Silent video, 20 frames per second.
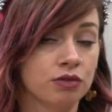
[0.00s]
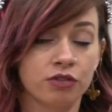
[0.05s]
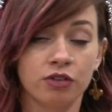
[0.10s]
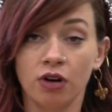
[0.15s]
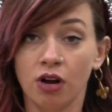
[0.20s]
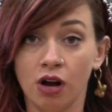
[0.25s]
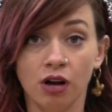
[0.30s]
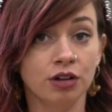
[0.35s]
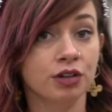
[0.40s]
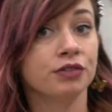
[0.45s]

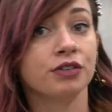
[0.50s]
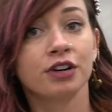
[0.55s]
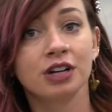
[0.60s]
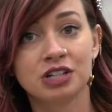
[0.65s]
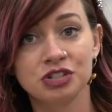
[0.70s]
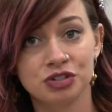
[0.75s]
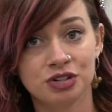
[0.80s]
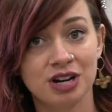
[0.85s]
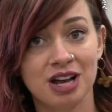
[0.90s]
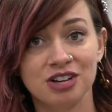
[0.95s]
for all of our
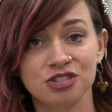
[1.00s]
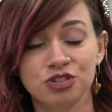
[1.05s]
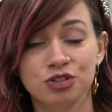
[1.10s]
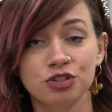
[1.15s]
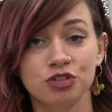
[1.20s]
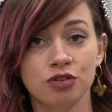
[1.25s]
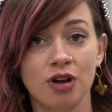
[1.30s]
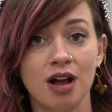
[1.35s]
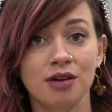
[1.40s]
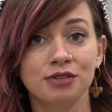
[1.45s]

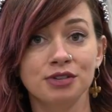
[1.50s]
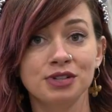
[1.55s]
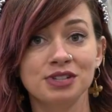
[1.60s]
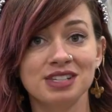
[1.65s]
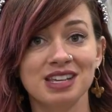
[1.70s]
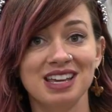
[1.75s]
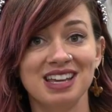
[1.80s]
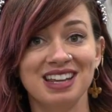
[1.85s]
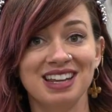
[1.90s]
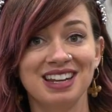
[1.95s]
international
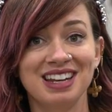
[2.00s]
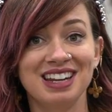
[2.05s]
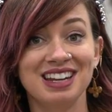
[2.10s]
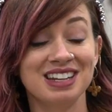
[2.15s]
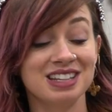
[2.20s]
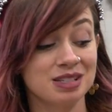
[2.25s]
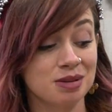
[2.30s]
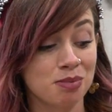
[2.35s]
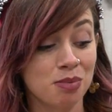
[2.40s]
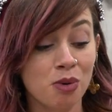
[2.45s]
travels, and
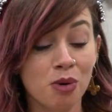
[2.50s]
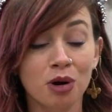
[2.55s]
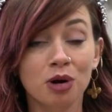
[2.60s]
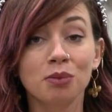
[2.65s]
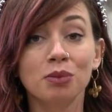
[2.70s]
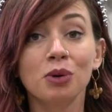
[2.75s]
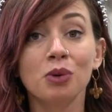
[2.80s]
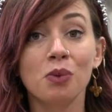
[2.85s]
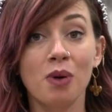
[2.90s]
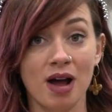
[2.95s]
it is a
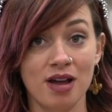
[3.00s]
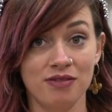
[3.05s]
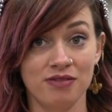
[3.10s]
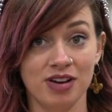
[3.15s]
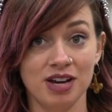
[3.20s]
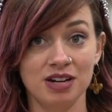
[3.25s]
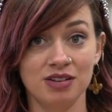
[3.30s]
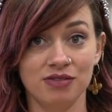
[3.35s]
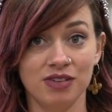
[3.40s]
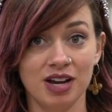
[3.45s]
portable
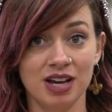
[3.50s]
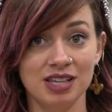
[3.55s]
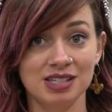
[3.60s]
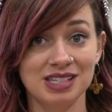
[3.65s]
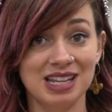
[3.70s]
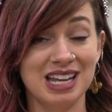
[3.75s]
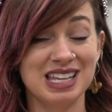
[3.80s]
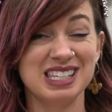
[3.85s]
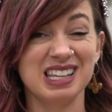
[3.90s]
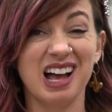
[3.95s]
Wi-Fi
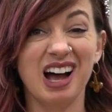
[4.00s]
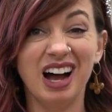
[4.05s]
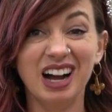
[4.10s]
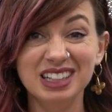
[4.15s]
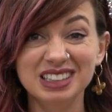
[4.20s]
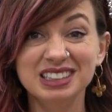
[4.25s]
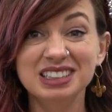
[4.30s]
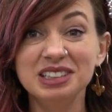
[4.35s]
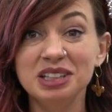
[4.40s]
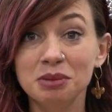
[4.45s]
device. It has
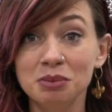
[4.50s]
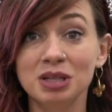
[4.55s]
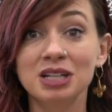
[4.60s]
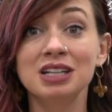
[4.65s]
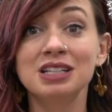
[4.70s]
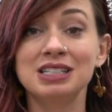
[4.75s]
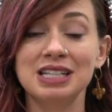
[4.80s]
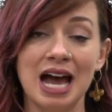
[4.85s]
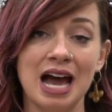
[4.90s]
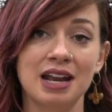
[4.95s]

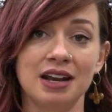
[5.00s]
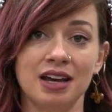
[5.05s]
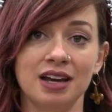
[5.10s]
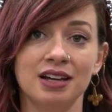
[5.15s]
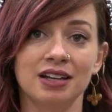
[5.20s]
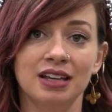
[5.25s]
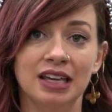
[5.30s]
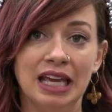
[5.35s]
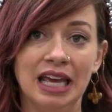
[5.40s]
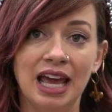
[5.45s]
unlimited
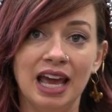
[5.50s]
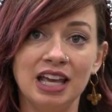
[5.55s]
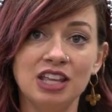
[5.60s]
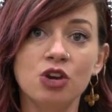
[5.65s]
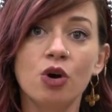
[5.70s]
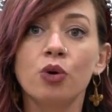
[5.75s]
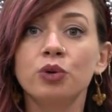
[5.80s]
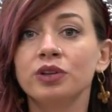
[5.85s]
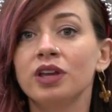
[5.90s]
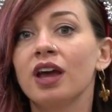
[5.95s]
data, and
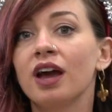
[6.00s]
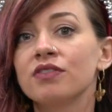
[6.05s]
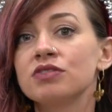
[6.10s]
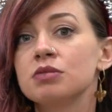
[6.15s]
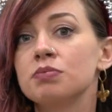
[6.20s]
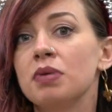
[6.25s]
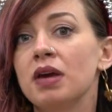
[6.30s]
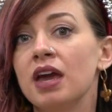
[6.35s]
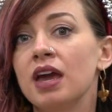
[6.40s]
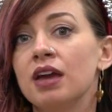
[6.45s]
you only have
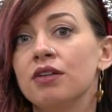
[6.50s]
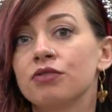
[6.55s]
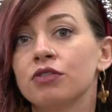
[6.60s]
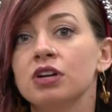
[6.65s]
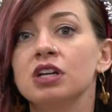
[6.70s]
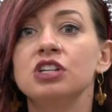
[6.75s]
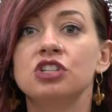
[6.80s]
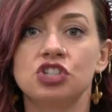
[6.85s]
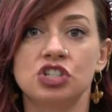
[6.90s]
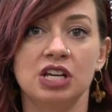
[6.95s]
to pay
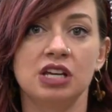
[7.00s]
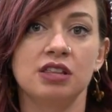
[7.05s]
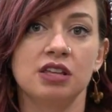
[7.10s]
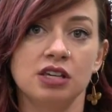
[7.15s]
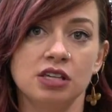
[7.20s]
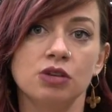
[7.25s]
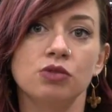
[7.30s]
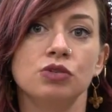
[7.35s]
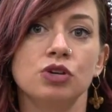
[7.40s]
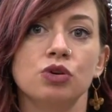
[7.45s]
for each day
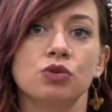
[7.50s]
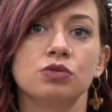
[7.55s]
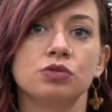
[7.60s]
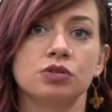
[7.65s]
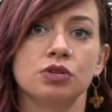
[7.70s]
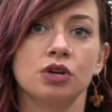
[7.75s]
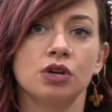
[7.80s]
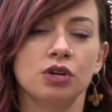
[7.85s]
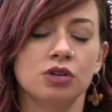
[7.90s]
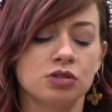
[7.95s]
that you
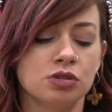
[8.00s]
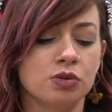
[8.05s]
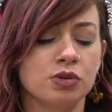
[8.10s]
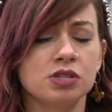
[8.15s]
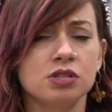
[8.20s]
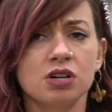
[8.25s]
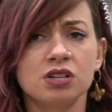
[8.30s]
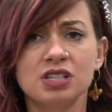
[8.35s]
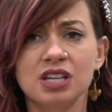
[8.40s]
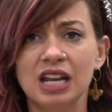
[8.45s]
use. So
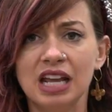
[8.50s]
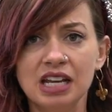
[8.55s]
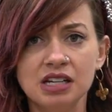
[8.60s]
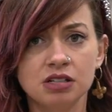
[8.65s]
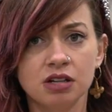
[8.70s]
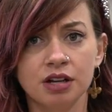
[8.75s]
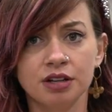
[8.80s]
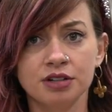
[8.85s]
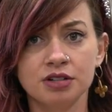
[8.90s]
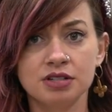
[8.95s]
it starts at
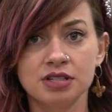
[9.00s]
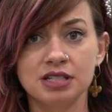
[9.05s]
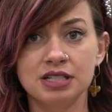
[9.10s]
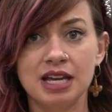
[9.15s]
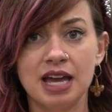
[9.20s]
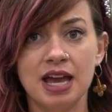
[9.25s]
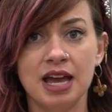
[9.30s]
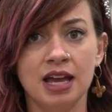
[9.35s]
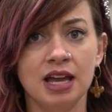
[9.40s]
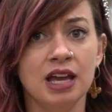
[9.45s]
$8 a
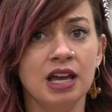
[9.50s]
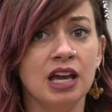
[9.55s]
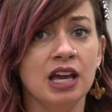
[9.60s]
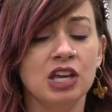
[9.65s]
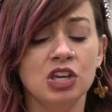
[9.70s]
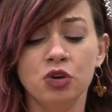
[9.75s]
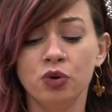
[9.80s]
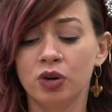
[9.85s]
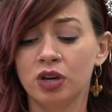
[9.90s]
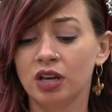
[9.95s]
day.
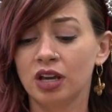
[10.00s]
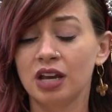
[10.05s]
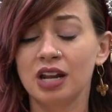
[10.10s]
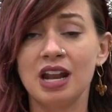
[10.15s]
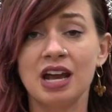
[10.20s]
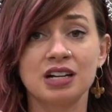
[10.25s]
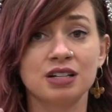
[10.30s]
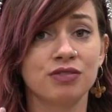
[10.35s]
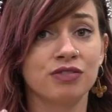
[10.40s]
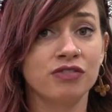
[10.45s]
You can
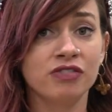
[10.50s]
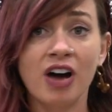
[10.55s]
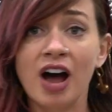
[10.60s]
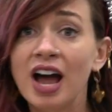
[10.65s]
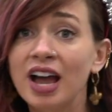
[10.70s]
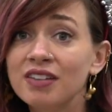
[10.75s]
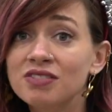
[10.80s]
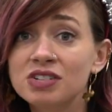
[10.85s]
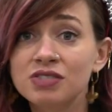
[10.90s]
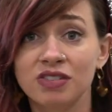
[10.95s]
connect
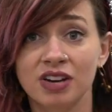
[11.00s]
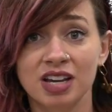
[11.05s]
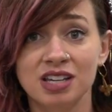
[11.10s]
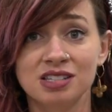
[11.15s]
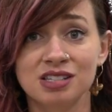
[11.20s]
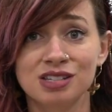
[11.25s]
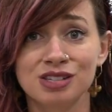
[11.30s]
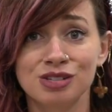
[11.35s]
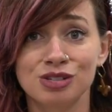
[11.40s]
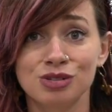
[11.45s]
5
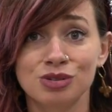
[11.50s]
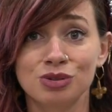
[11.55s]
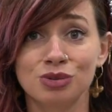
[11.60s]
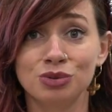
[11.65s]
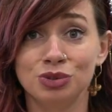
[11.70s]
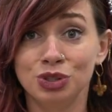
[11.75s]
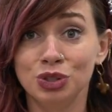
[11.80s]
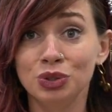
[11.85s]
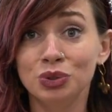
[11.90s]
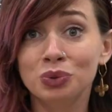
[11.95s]
devices, so
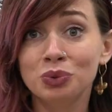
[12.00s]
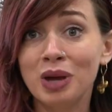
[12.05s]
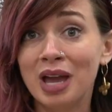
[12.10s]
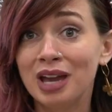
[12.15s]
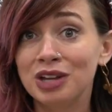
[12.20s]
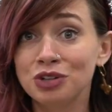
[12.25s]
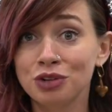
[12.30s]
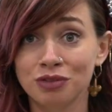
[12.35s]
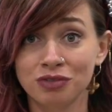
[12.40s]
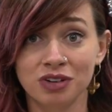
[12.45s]
you
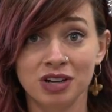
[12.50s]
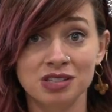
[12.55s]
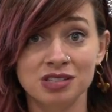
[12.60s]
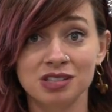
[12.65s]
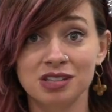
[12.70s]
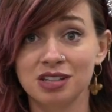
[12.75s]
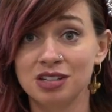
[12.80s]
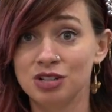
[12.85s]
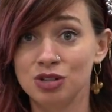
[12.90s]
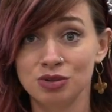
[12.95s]
and your
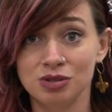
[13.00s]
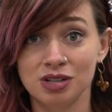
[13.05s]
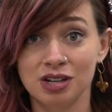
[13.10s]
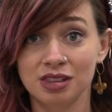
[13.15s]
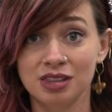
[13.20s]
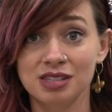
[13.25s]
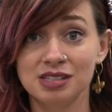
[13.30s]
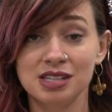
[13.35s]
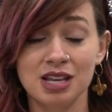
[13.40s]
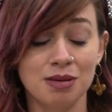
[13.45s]
friends can use it
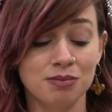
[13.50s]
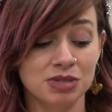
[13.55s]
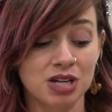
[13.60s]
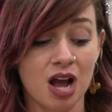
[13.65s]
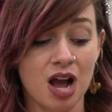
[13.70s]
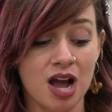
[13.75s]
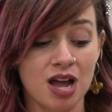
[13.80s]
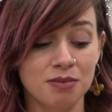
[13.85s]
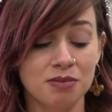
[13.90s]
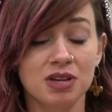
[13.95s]
at the same
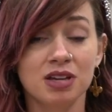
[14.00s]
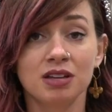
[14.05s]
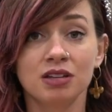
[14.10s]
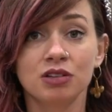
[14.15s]
time.